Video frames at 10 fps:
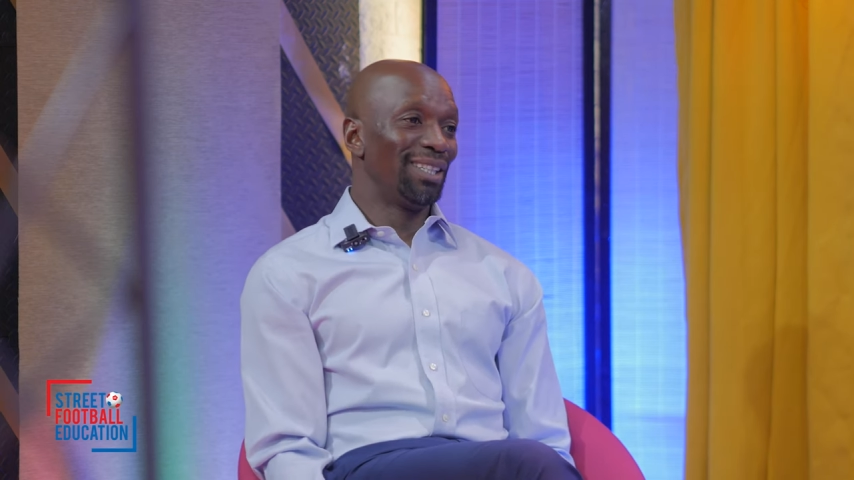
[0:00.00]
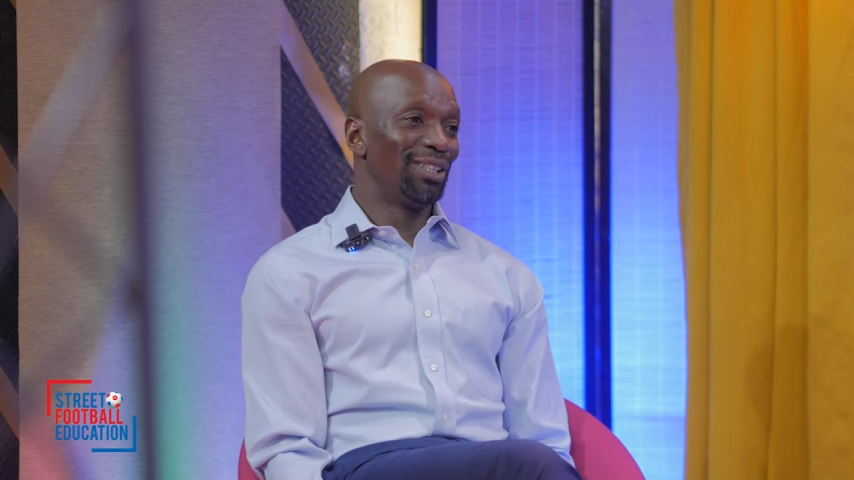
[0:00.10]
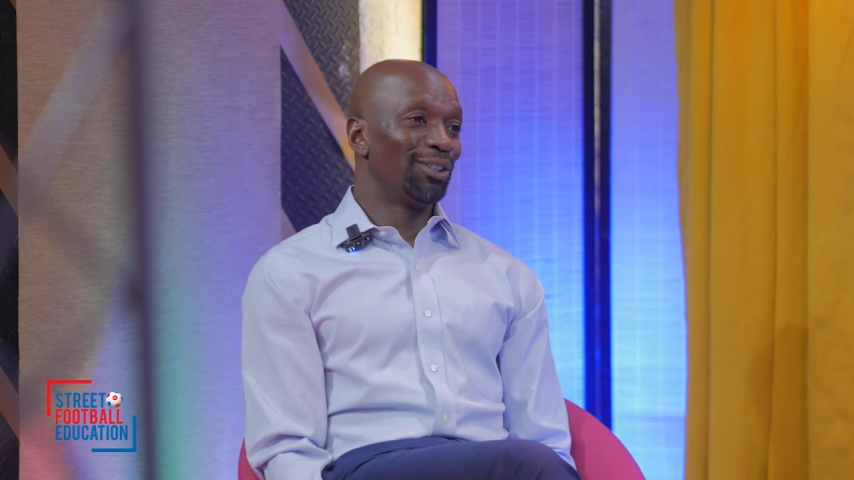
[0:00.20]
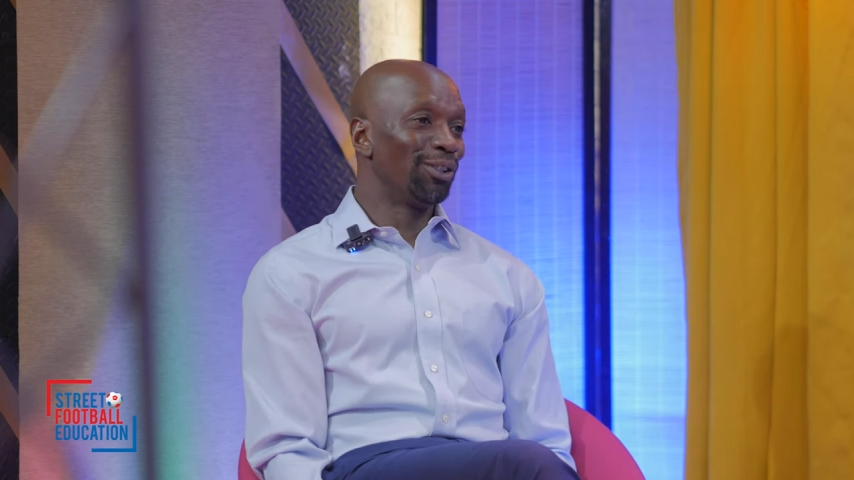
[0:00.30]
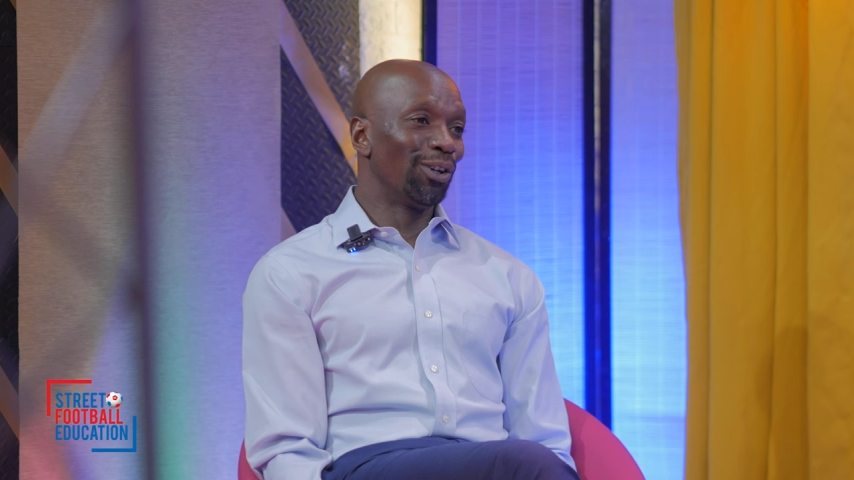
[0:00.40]

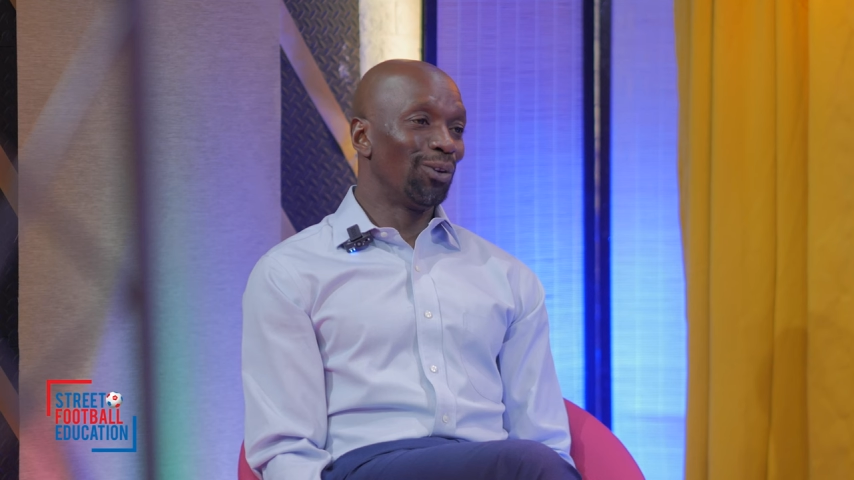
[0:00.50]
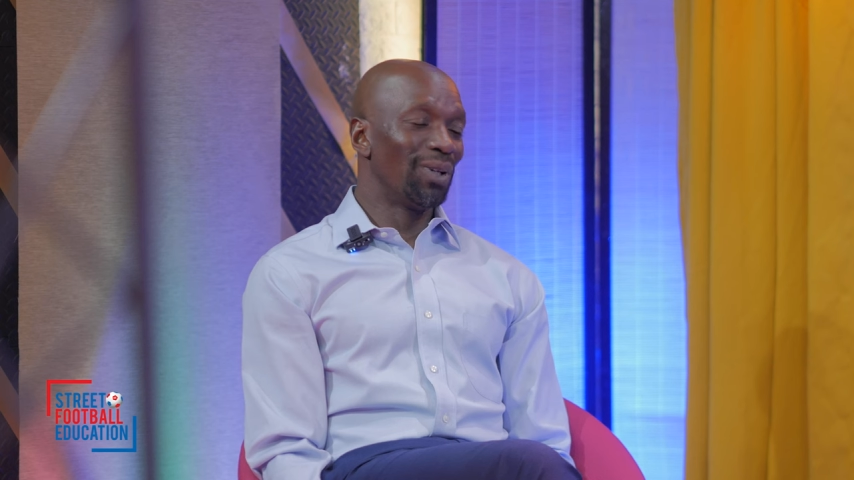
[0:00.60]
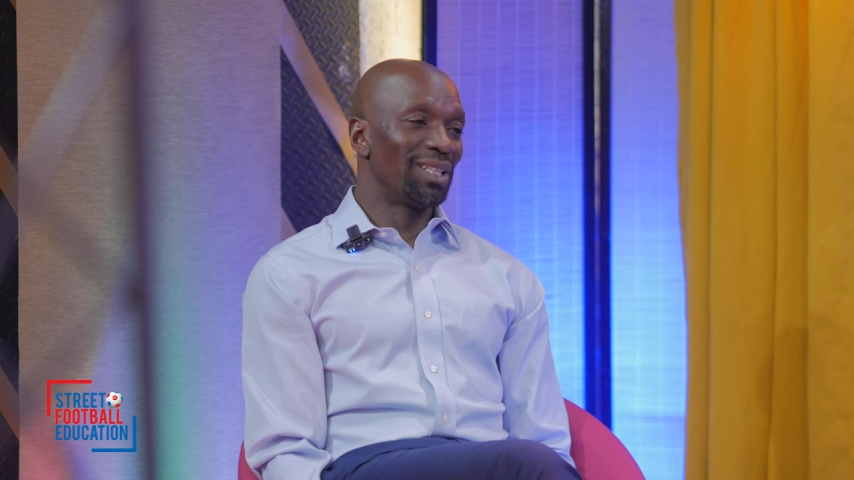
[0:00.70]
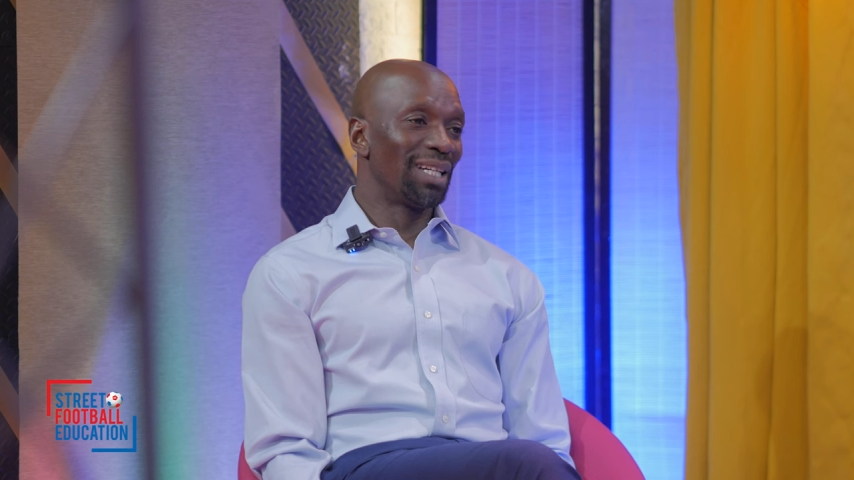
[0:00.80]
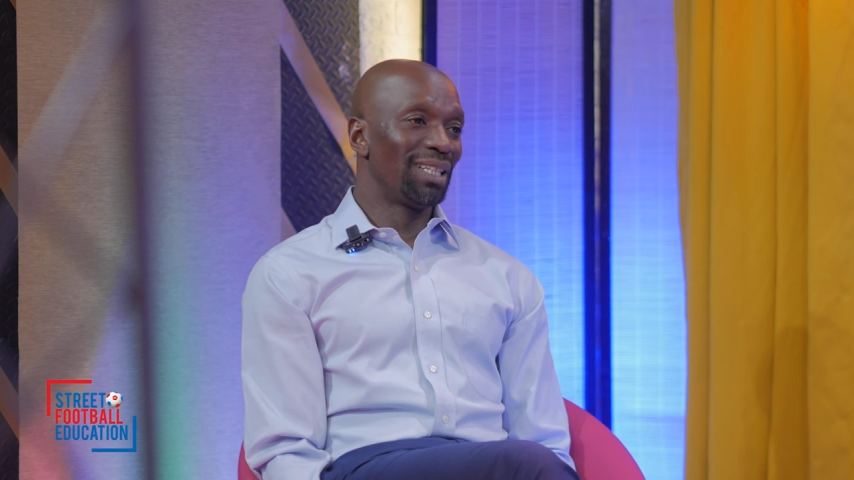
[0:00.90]
it's not
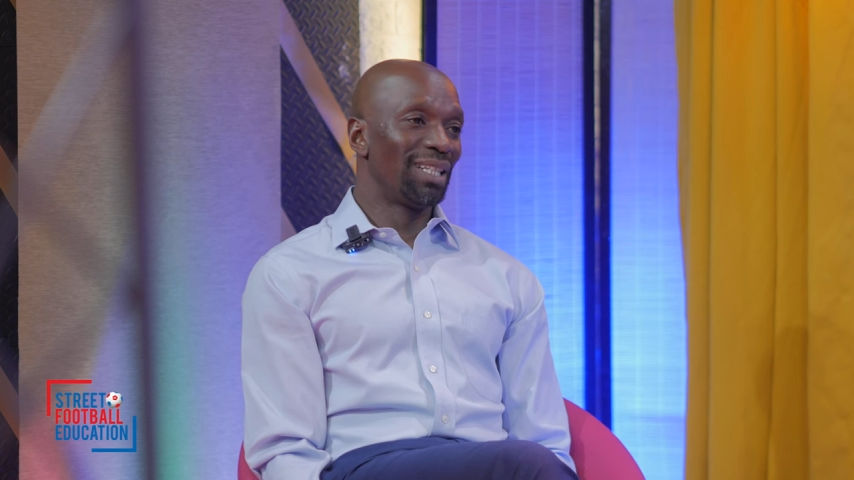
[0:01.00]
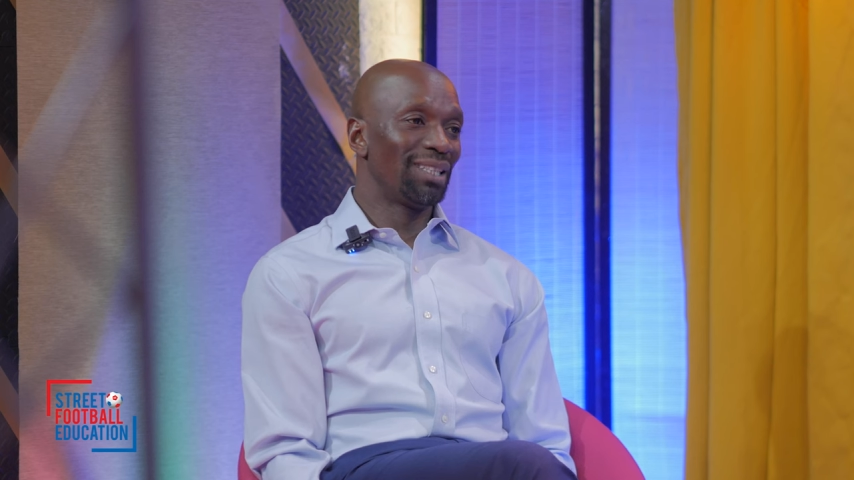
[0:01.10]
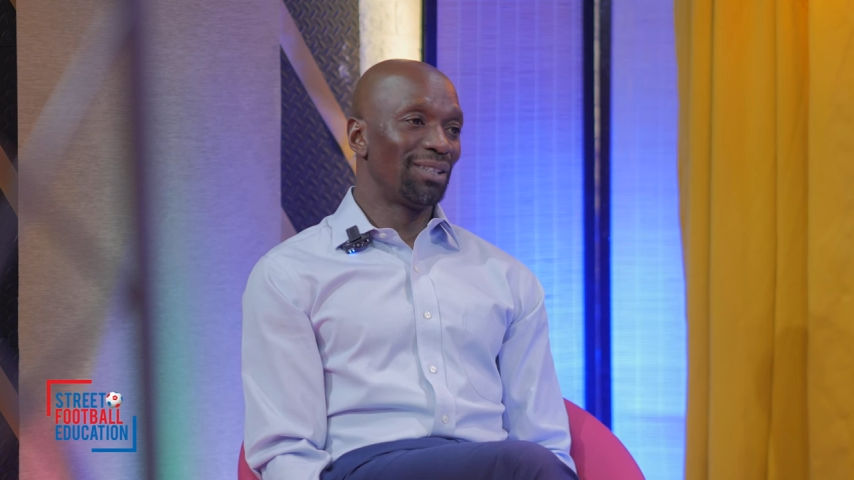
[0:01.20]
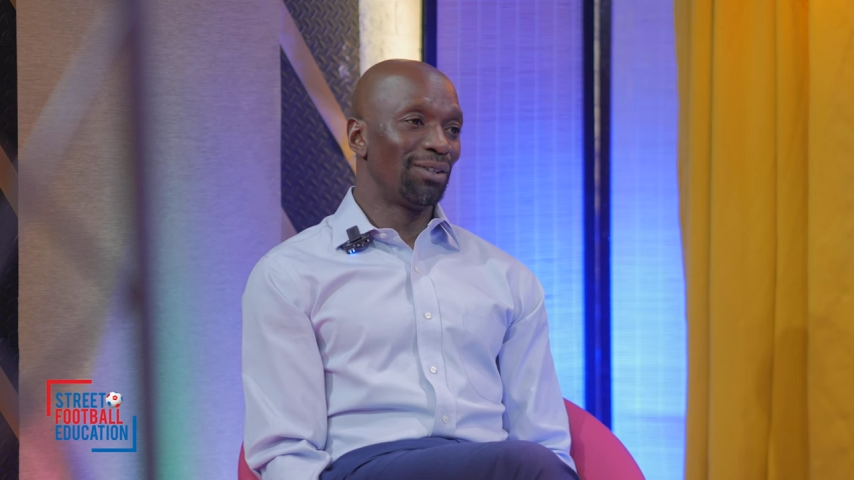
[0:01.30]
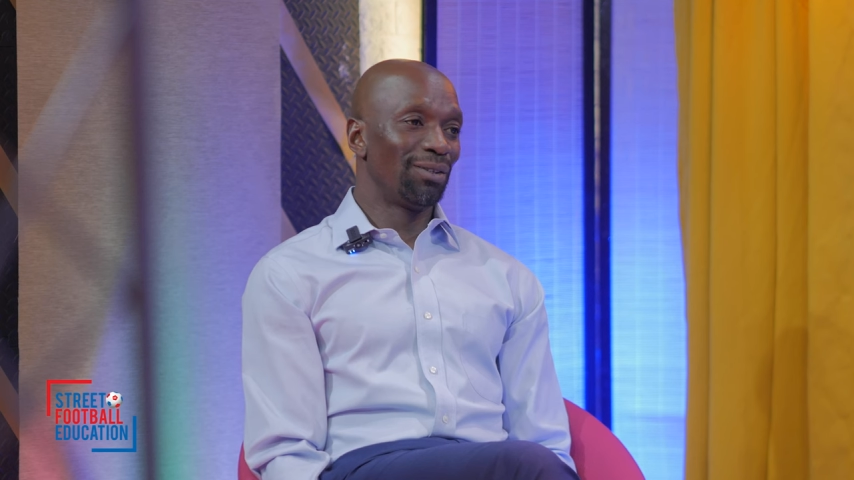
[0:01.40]
always like
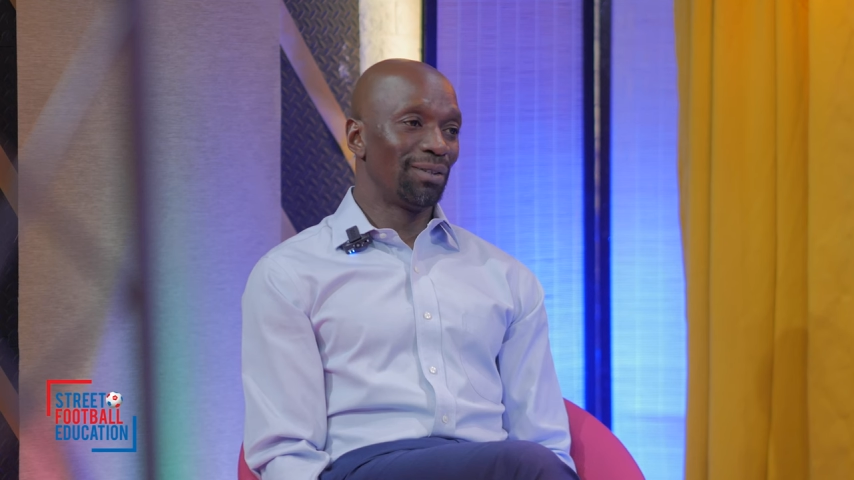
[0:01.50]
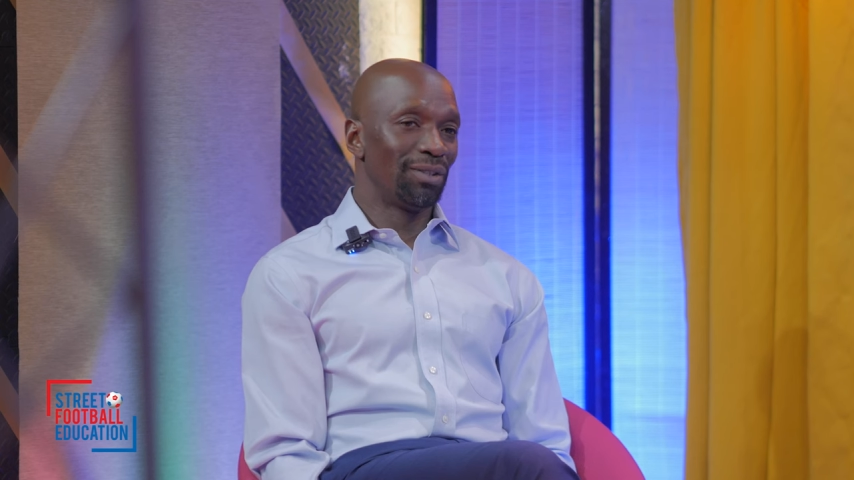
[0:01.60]
this, you know?